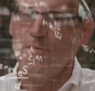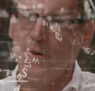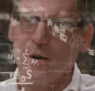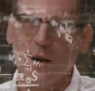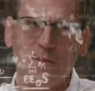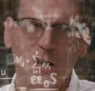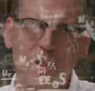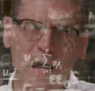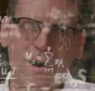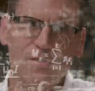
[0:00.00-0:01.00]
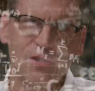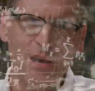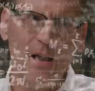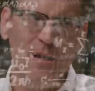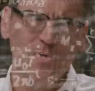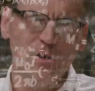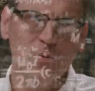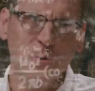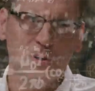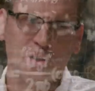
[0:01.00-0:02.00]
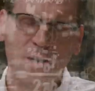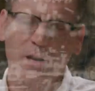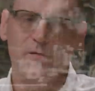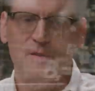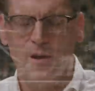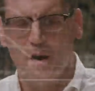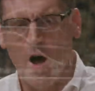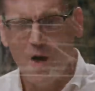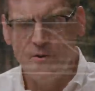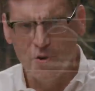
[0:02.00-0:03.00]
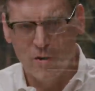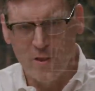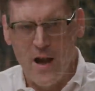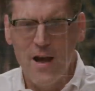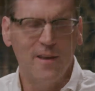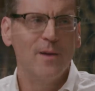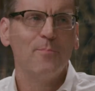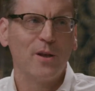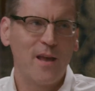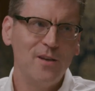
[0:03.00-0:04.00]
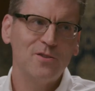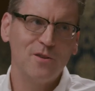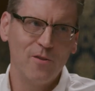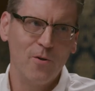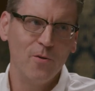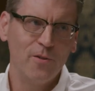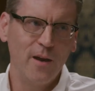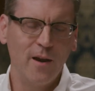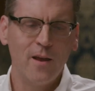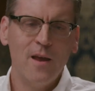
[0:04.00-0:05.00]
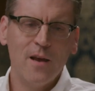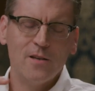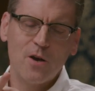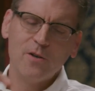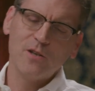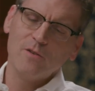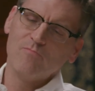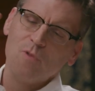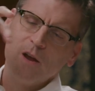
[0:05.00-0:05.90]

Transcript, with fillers: to figure out the cloud side of it, which is kind of the underlying implication of the whole thing. So it's a